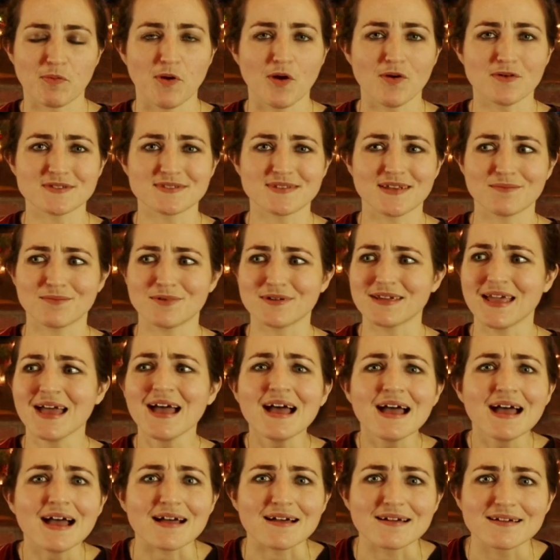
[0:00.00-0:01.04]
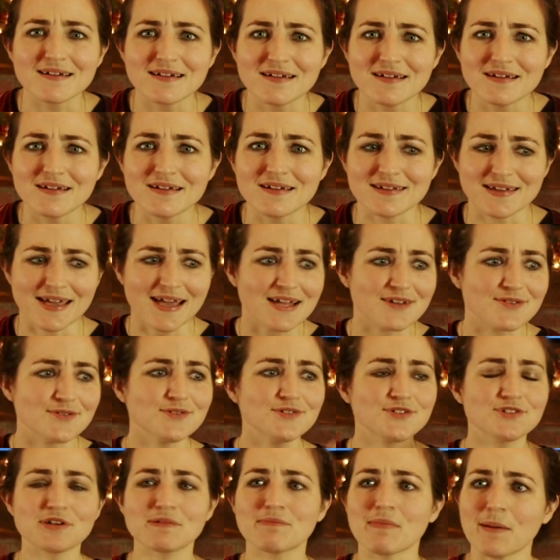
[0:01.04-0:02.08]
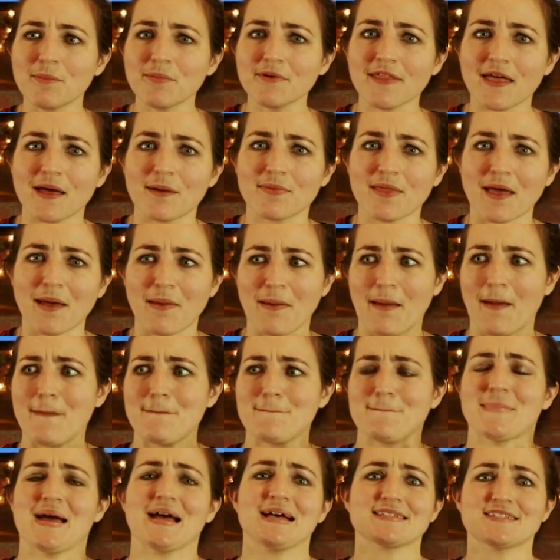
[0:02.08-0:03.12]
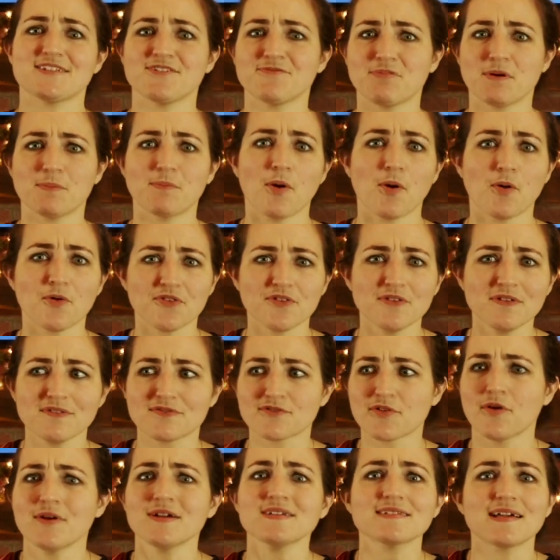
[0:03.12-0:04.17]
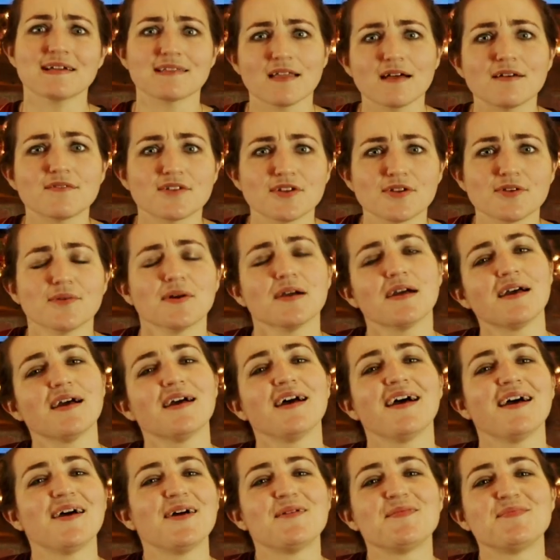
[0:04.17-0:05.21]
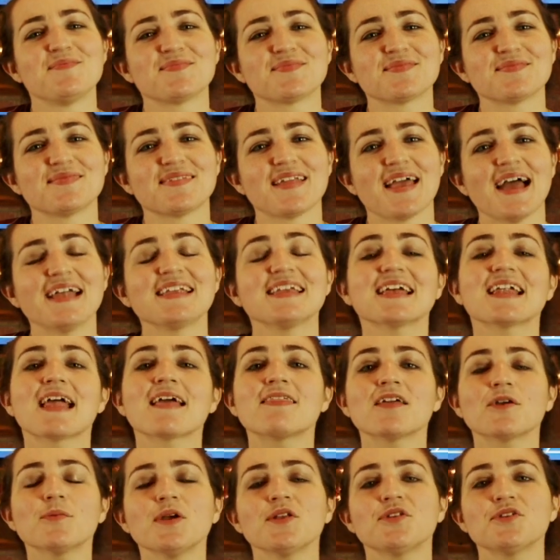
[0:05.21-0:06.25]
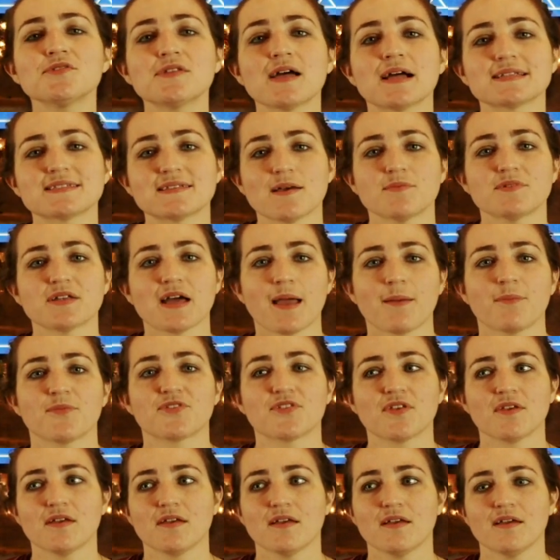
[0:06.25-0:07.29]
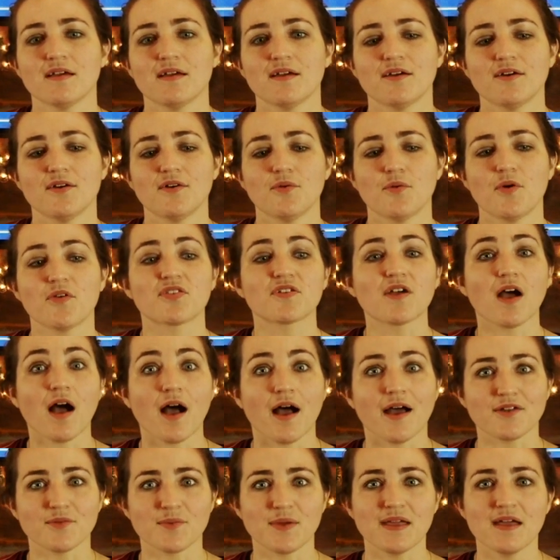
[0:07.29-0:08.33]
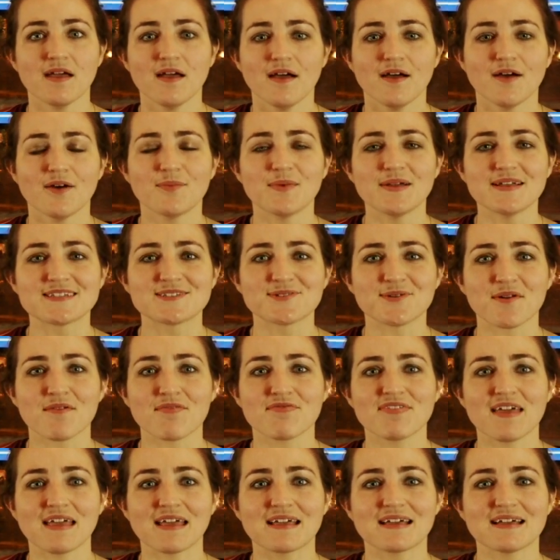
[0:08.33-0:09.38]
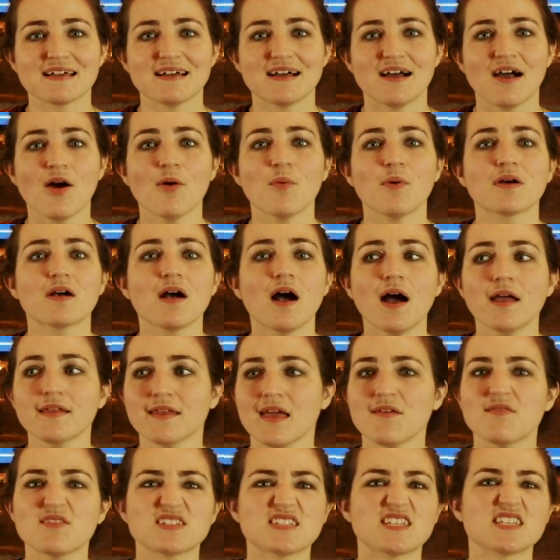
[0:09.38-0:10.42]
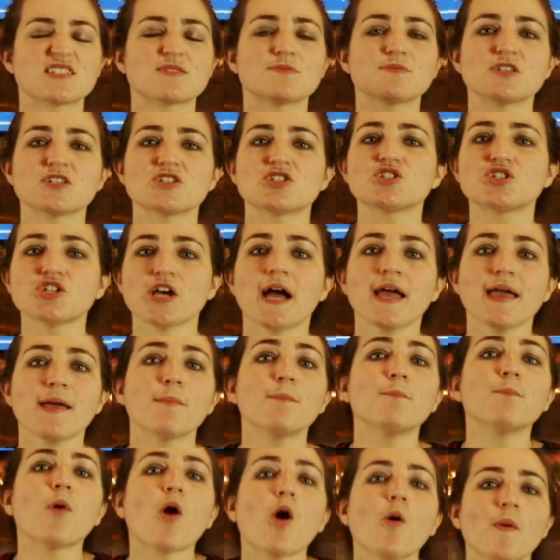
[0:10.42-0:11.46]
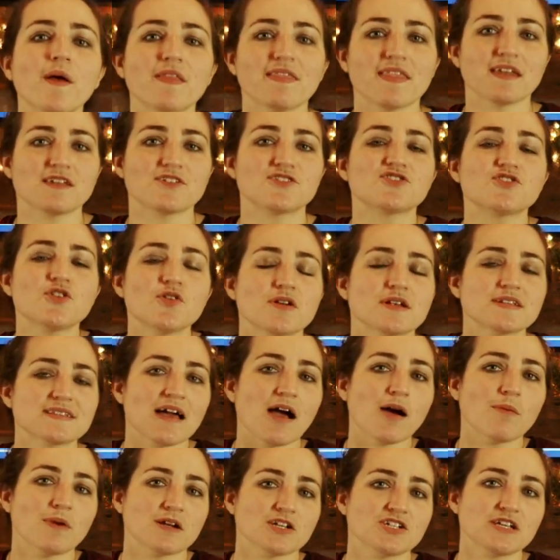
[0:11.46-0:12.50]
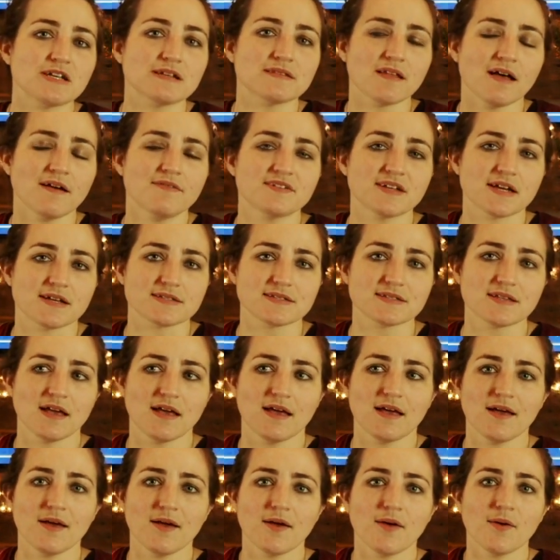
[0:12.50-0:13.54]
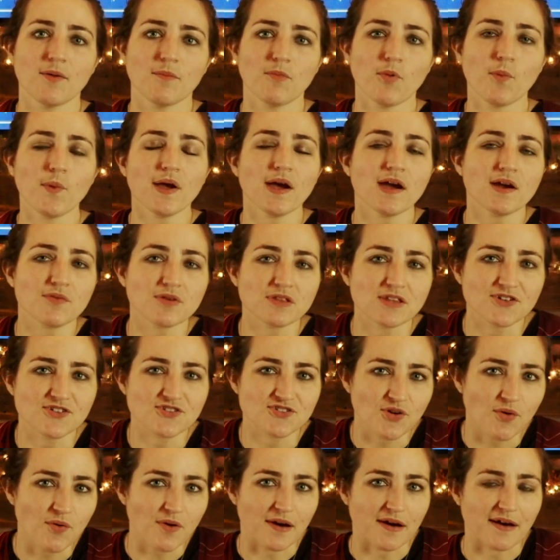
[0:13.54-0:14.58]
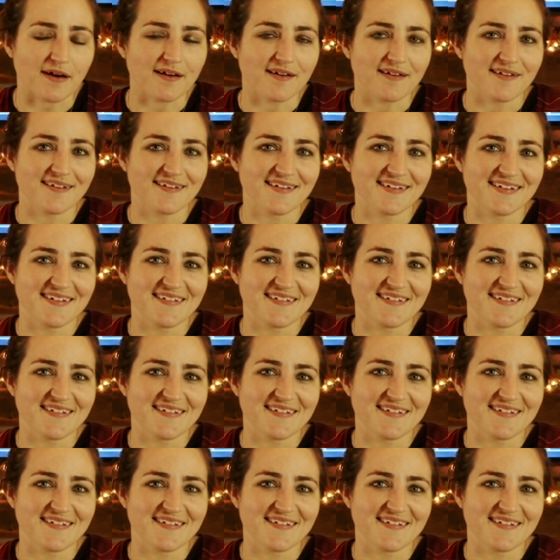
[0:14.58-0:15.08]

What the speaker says: proposed said, "Well, yeah, don't you remember that a massive proposal? Of course I love you." And yet I think we do that sometimes with God. We sort of think, "Oh, well, God gave us this giant moment that showed us how much he loved us," but we aren't really sure